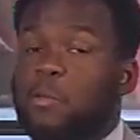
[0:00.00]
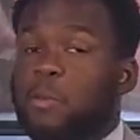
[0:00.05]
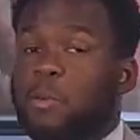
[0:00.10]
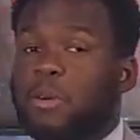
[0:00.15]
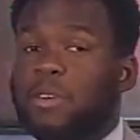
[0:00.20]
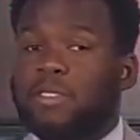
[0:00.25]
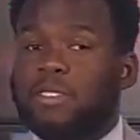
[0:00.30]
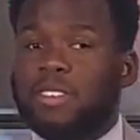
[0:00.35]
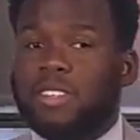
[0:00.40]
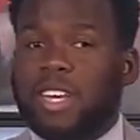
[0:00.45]

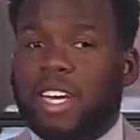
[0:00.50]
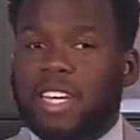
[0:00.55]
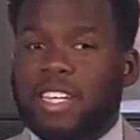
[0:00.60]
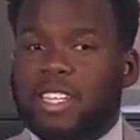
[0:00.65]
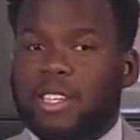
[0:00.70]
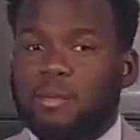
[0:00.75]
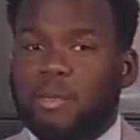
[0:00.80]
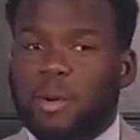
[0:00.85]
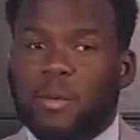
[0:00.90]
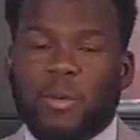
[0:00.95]

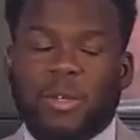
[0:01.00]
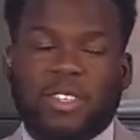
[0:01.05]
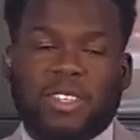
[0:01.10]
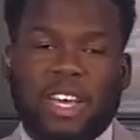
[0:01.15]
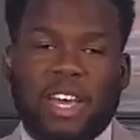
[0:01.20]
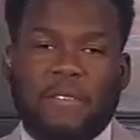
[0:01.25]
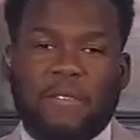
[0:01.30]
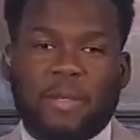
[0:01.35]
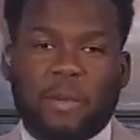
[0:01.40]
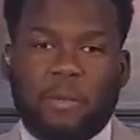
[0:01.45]
presentation, but we
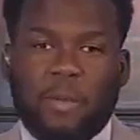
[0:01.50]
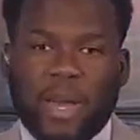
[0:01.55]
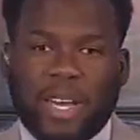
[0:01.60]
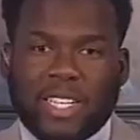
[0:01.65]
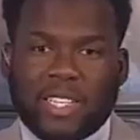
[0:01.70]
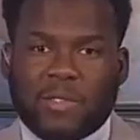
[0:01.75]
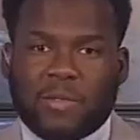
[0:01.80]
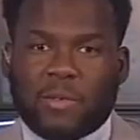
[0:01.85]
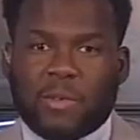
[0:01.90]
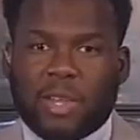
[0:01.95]
saved the
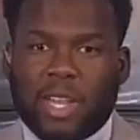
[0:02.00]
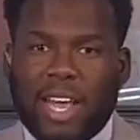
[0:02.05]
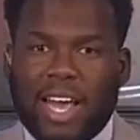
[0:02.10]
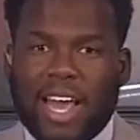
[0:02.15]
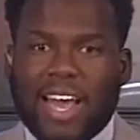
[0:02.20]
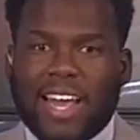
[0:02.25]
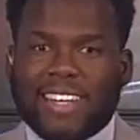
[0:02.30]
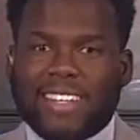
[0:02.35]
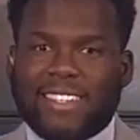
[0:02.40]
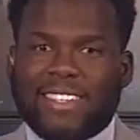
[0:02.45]
best for
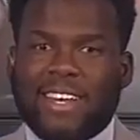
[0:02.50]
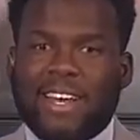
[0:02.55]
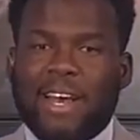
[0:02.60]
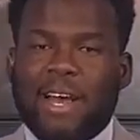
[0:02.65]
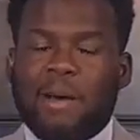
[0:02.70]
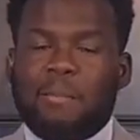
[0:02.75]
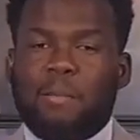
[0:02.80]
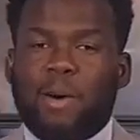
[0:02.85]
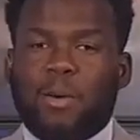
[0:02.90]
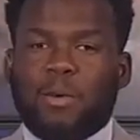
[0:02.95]
last,
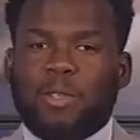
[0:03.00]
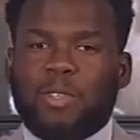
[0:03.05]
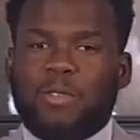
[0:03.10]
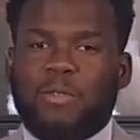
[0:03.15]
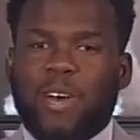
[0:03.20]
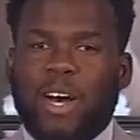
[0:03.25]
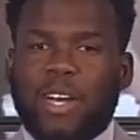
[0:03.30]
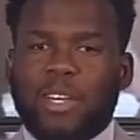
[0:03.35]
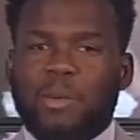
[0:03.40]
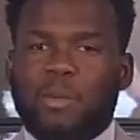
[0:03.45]
most
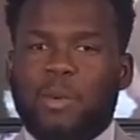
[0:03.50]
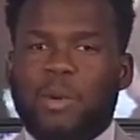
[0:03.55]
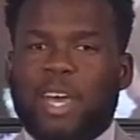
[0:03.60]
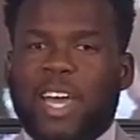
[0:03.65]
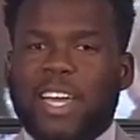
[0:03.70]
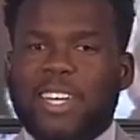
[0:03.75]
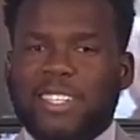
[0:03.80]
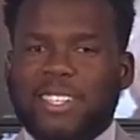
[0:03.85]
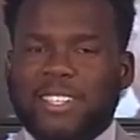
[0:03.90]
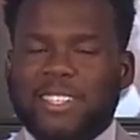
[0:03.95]
valuable
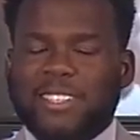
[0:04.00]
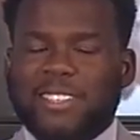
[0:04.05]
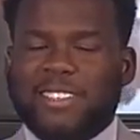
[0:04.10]
Cajun.